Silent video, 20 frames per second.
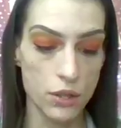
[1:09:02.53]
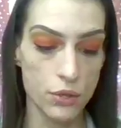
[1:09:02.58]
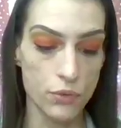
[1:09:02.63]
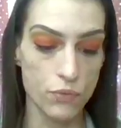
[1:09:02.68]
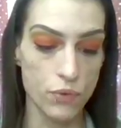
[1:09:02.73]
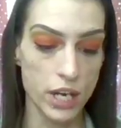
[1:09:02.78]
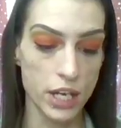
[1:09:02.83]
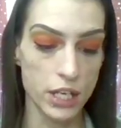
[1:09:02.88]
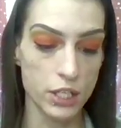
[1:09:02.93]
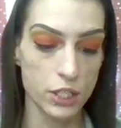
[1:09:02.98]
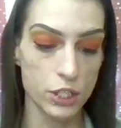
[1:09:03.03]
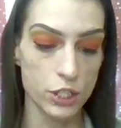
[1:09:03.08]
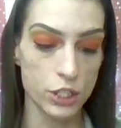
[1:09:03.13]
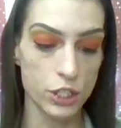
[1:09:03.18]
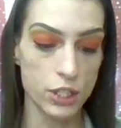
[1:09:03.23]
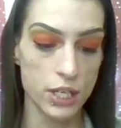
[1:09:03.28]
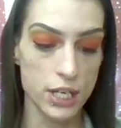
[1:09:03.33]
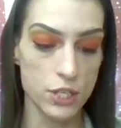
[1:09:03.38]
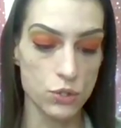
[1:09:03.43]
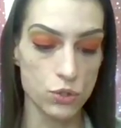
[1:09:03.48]
the regular,
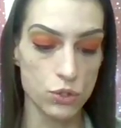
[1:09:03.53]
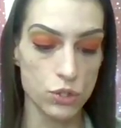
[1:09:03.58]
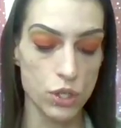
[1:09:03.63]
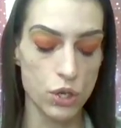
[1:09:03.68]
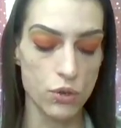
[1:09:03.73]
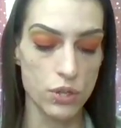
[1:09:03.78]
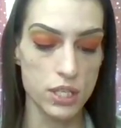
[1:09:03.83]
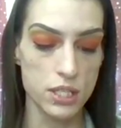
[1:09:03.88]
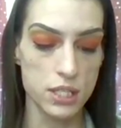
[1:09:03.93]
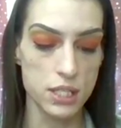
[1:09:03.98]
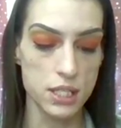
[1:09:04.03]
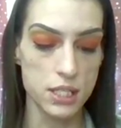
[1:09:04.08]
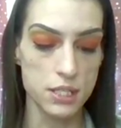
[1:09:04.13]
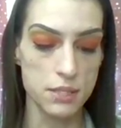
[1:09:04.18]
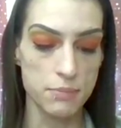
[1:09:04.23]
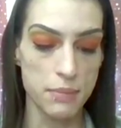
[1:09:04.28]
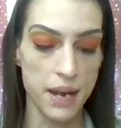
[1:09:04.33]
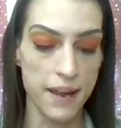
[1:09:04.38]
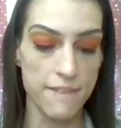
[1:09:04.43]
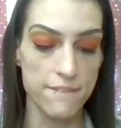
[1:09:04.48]
you guys will know this is
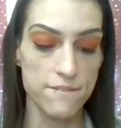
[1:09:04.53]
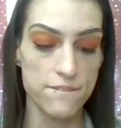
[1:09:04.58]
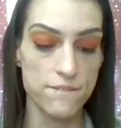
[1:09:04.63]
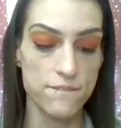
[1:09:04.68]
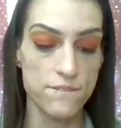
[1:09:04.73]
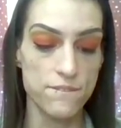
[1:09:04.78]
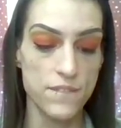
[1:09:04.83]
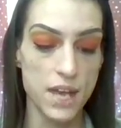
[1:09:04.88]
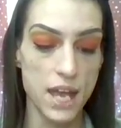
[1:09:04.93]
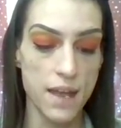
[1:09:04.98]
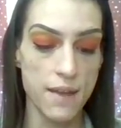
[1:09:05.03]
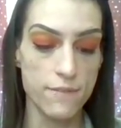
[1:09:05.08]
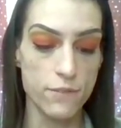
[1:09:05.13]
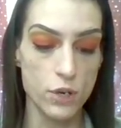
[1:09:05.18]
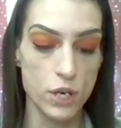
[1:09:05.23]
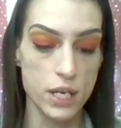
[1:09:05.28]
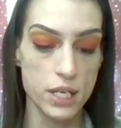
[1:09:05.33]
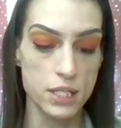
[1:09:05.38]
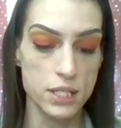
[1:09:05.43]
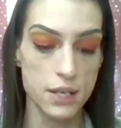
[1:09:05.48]
my
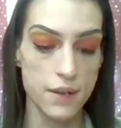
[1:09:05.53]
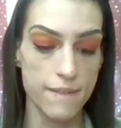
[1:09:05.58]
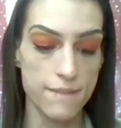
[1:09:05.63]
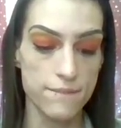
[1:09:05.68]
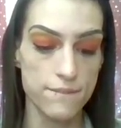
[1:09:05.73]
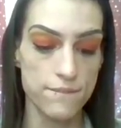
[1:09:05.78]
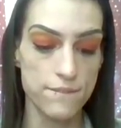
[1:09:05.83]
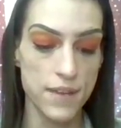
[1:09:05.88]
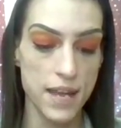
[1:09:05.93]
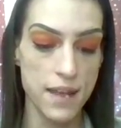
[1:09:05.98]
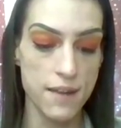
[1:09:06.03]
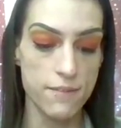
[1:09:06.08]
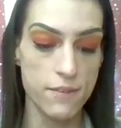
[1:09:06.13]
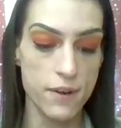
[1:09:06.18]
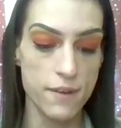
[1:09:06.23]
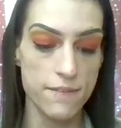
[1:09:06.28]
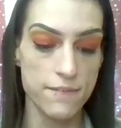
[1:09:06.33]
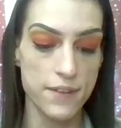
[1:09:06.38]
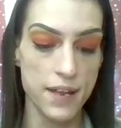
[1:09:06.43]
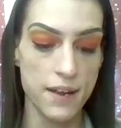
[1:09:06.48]
favorite
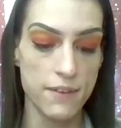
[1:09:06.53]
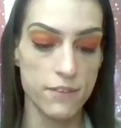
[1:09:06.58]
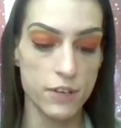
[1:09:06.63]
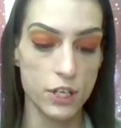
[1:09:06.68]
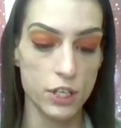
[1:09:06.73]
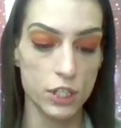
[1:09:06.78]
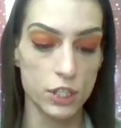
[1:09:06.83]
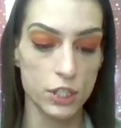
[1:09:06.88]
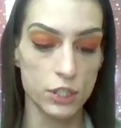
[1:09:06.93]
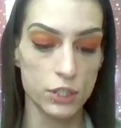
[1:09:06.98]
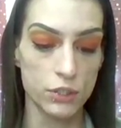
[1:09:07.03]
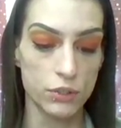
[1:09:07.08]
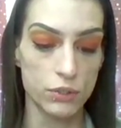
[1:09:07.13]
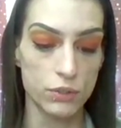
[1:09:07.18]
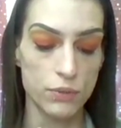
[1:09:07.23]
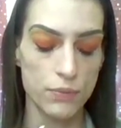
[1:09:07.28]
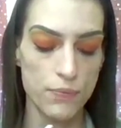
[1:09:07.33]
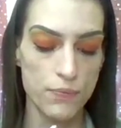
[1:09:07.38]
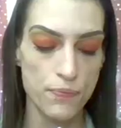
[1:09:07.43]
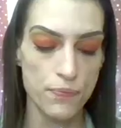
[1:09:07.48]
glue.